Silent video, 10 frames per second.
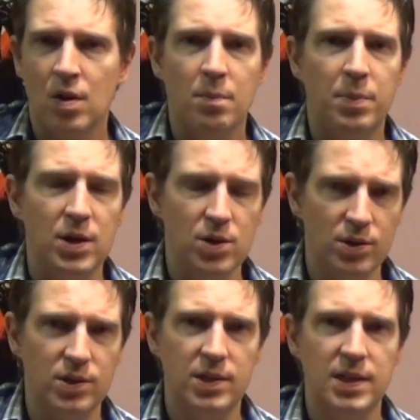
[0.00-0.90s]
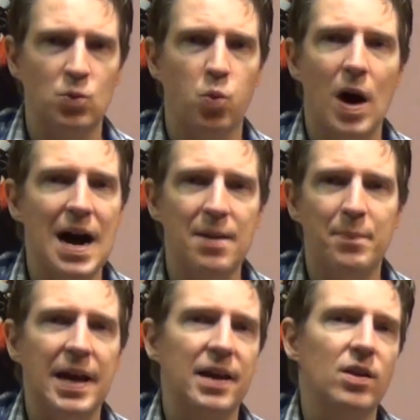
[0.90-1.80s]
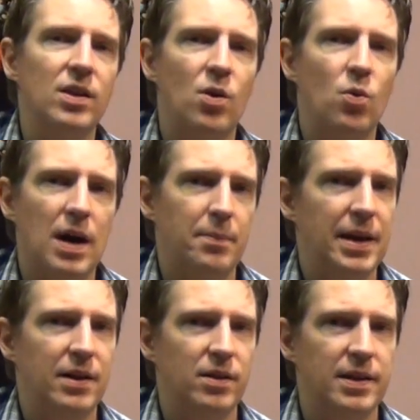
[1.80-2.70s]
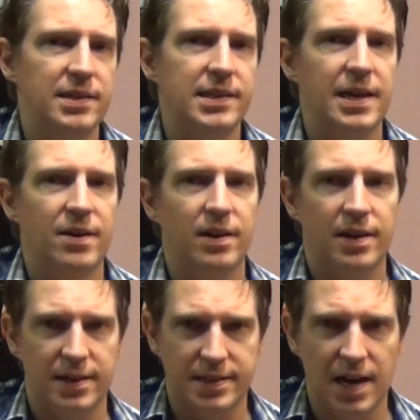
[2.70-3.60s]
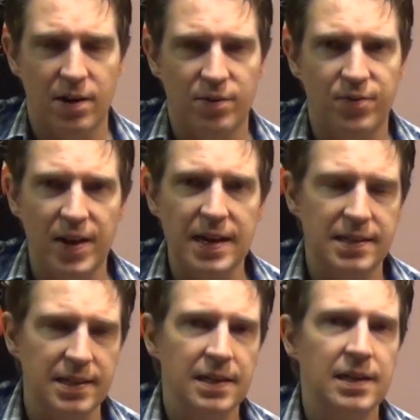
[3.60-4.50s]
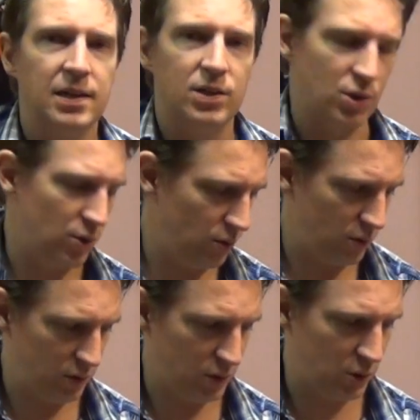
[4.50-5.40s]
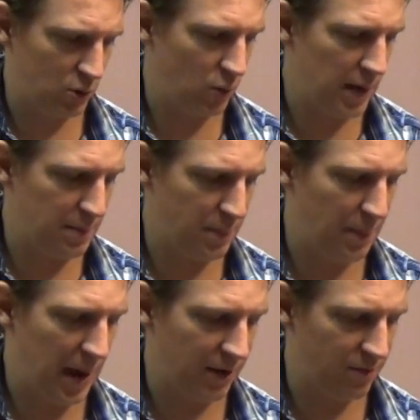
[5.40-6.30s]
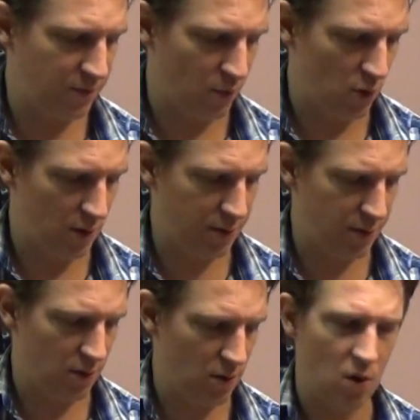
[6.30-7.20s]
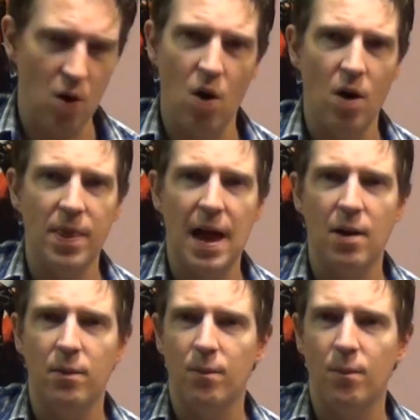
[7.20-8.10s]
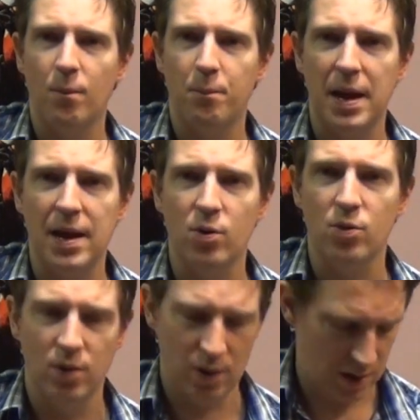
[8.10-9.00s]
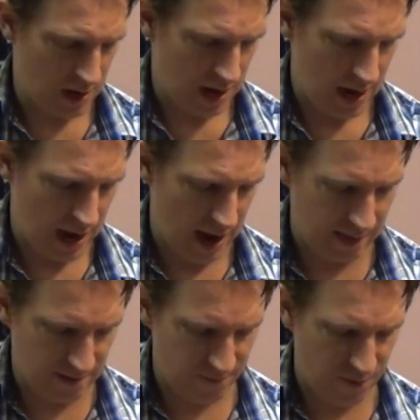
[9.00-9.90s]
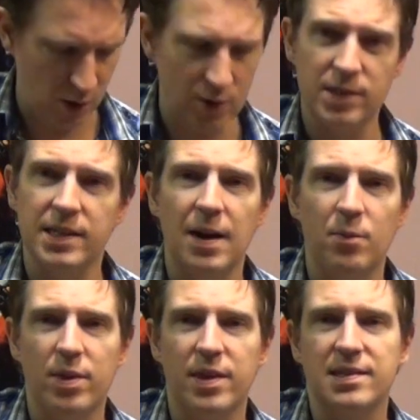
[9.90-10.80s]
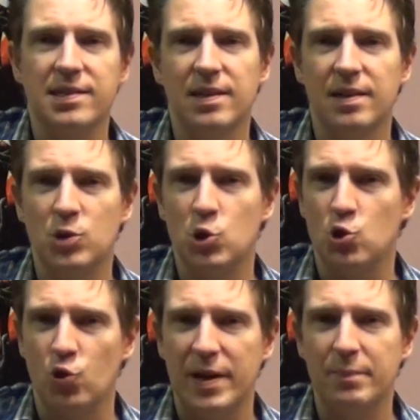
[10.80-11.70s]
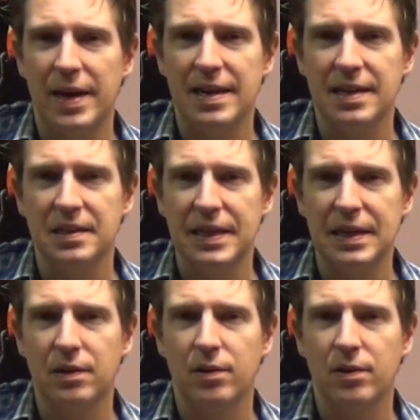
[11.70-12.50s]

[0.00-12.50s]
but uses his wah pedal. A wah pedal is a guitar effect to sweep back and forth on that pedal, and then follows it up with this string bending lick.